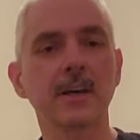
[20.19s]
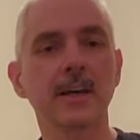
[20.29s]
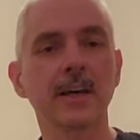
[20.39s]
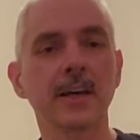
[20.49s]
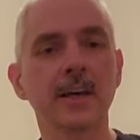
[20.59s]

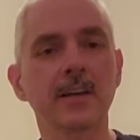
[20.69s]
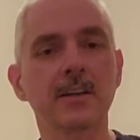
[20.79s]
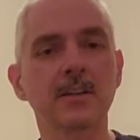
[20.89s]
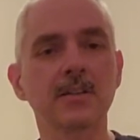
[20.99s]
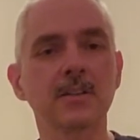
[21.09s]
And
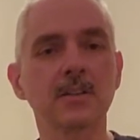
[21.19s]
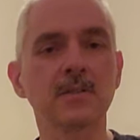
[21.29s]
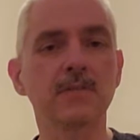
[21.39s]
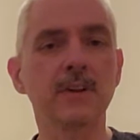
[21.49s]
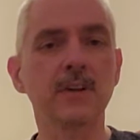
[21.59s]
this is
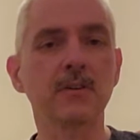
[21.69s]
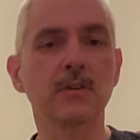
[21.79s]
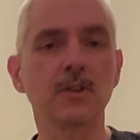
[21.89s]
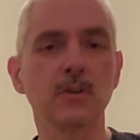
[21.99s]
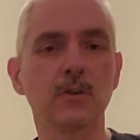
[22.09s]
video
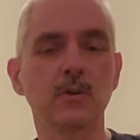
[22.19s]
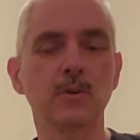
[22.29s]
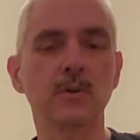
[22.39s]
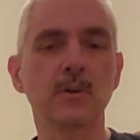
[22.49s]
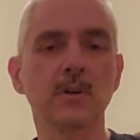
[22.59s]
2.
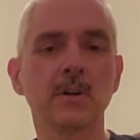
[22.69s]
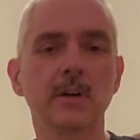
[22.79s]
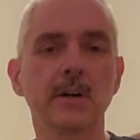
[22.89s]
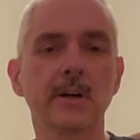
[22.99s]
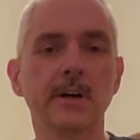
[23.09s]

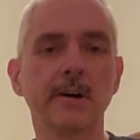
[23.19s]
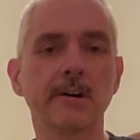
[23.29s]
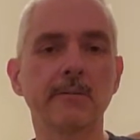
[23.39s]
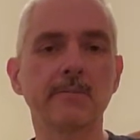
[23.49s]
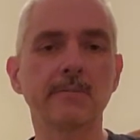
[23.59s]

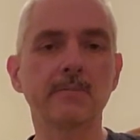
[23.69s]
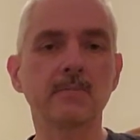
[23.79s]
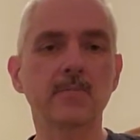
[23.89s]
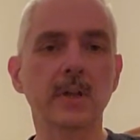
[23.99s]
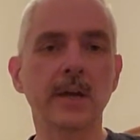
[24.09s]
Um,
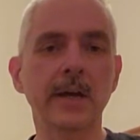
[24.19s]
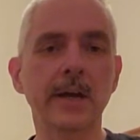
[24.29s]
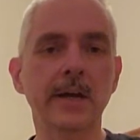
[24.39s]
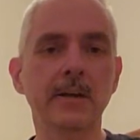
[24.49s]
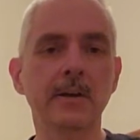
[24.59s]

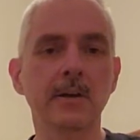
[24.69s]
and